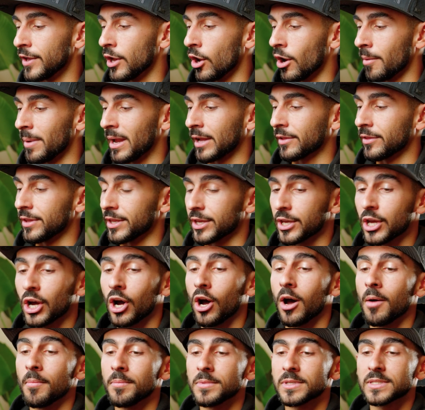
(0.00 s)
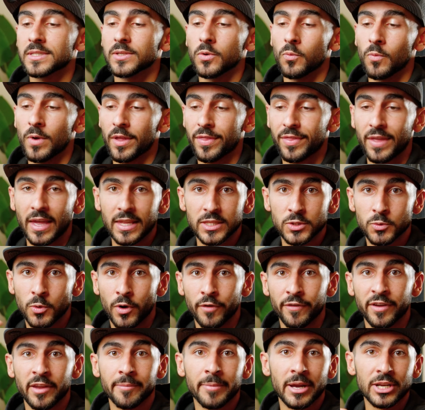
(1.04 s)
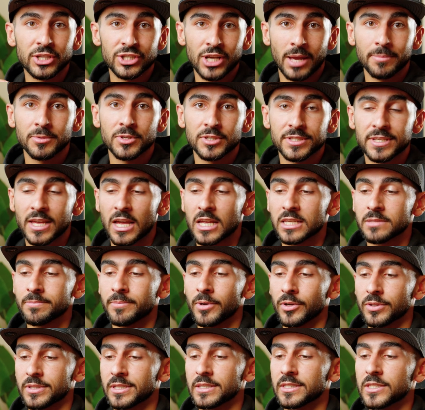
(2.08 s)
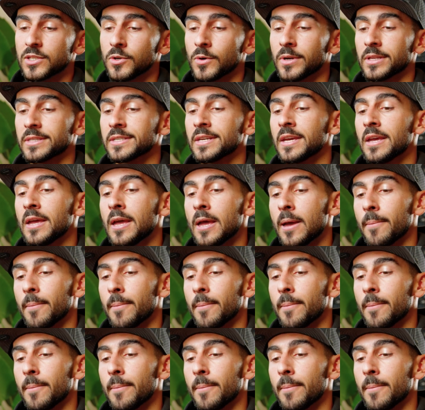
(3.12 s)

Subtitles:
it automatically comes with that 12 gigabyte chapter size built into it.